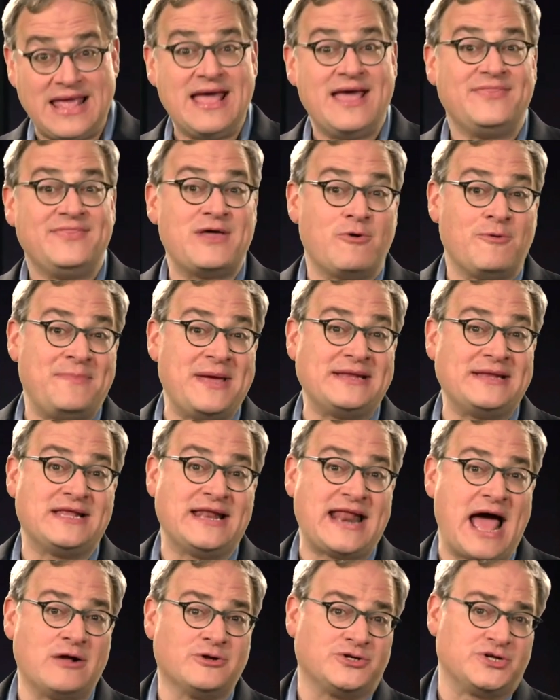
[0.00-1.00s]
They were being
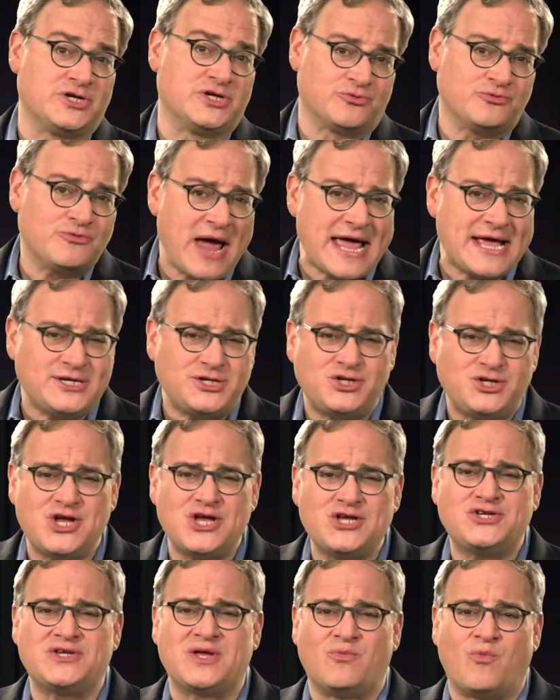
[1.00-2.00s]
denounced as
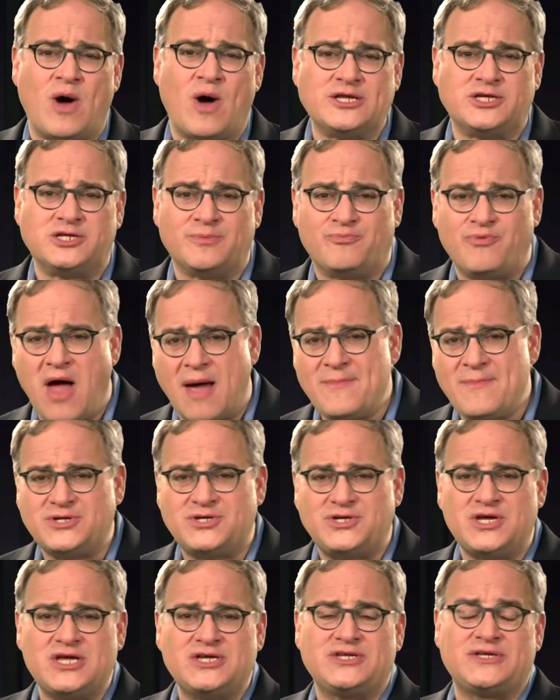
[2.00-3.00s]
racist and white
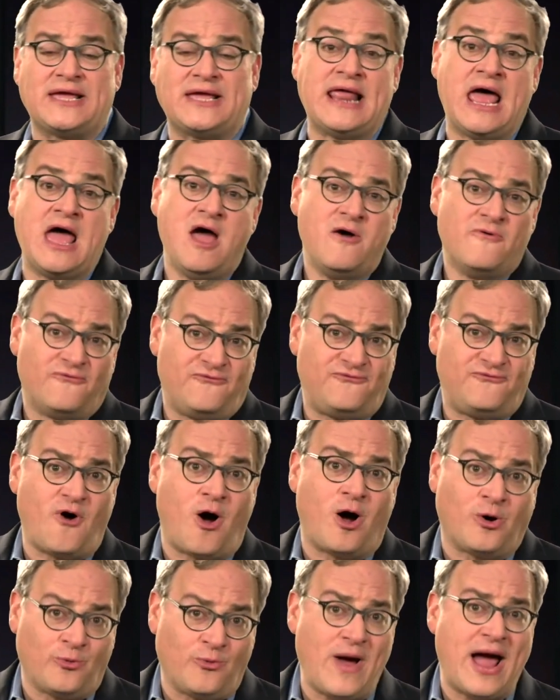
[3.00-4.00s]
supremacist and
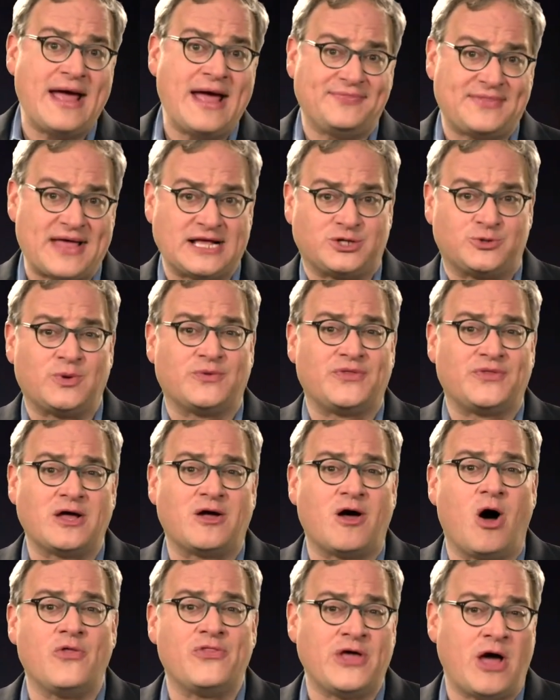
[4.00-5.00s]
far right. That's what they
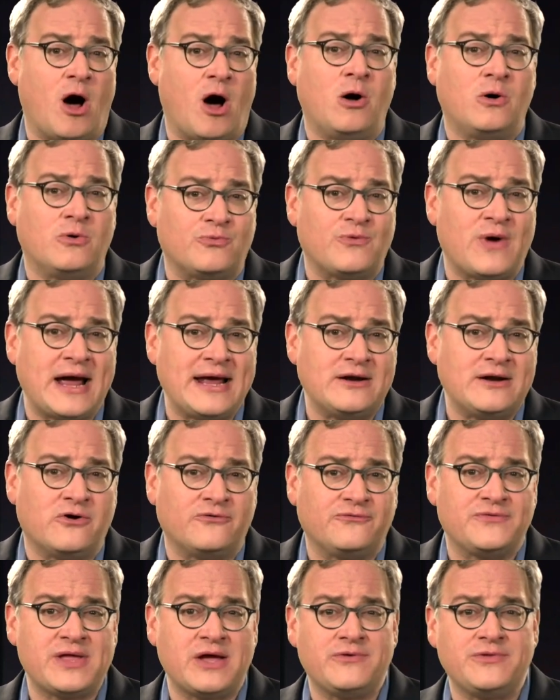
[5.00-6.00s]
call the alt-right
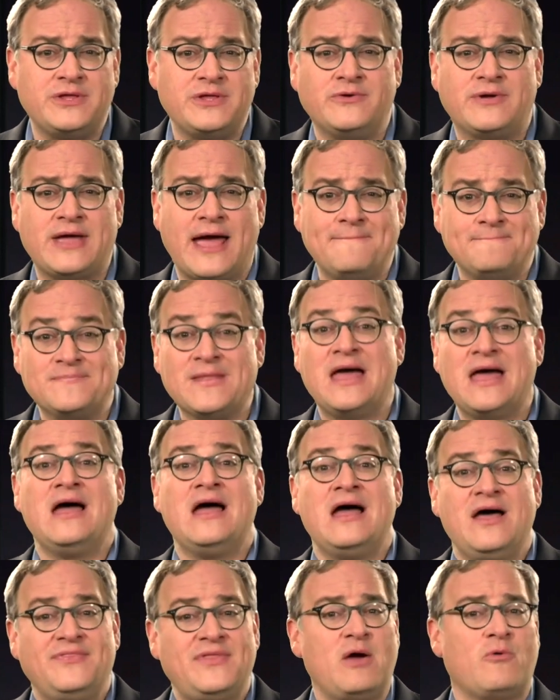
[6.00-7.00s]
over there in the UK.
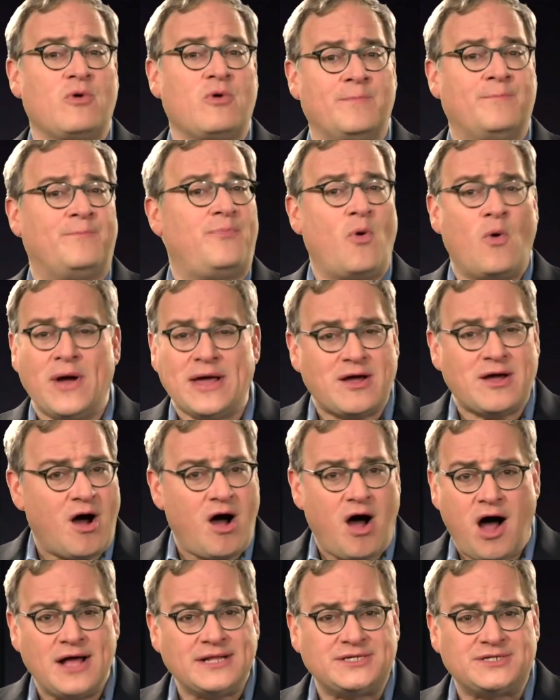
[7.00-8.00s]
There were
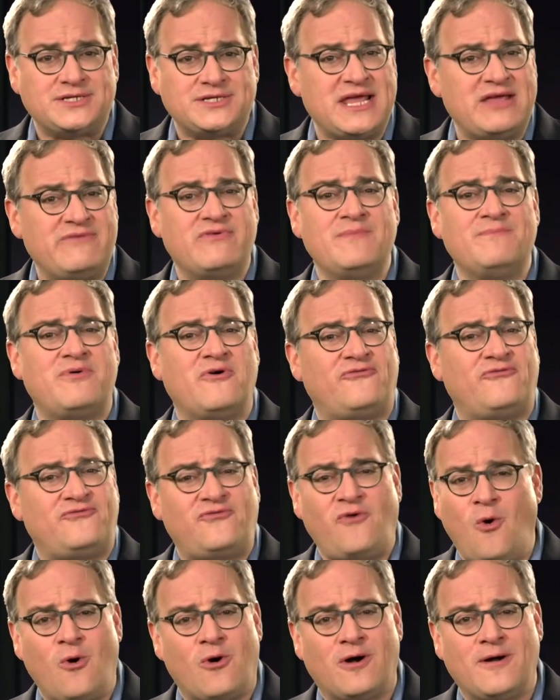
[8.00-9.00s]
boycotts even
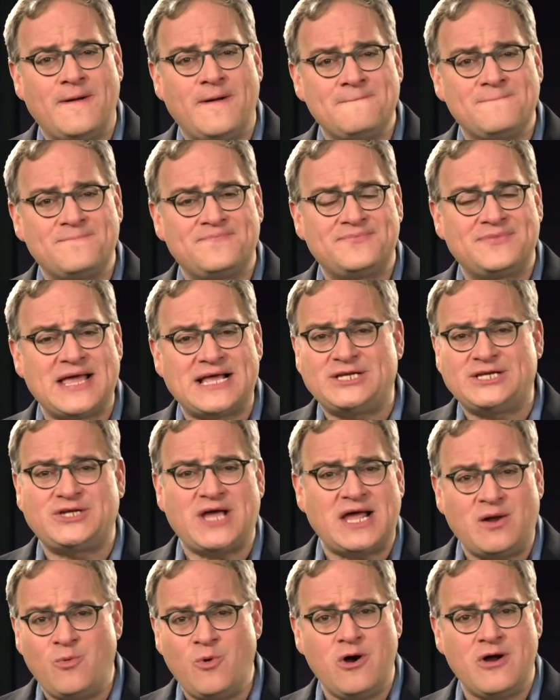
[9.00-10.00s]
before they
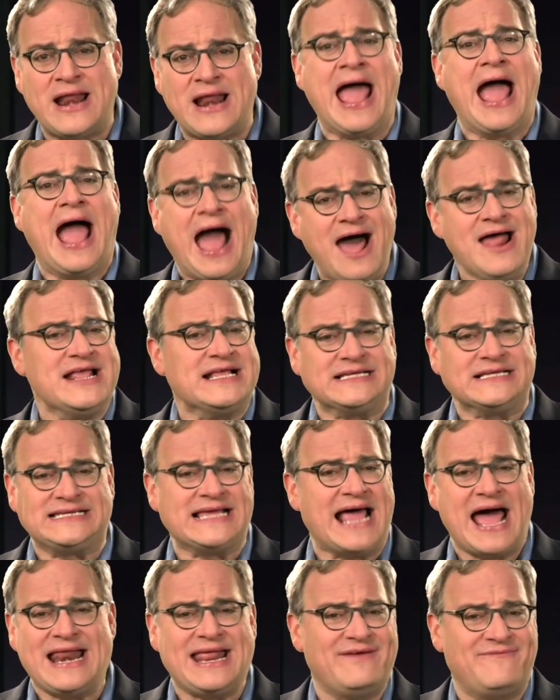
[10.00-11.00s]
said a word. How does
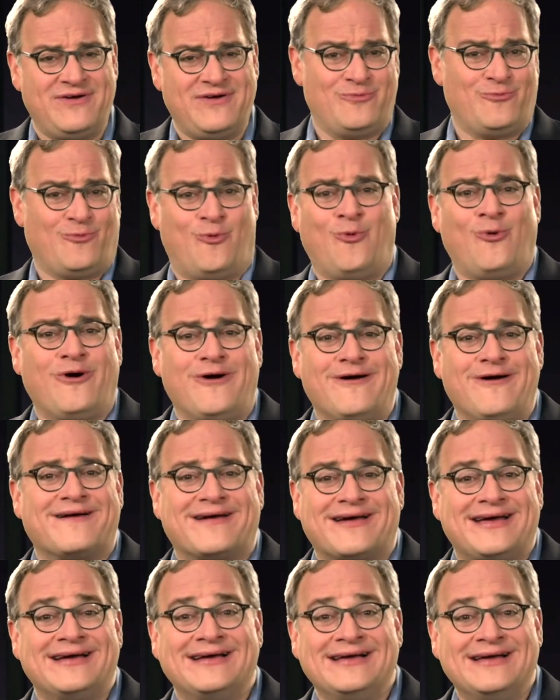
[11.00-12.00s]
that even
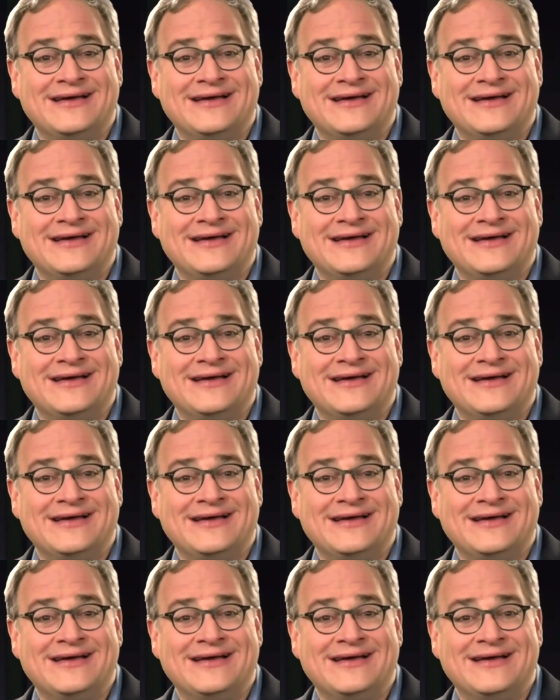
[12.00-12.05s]
work?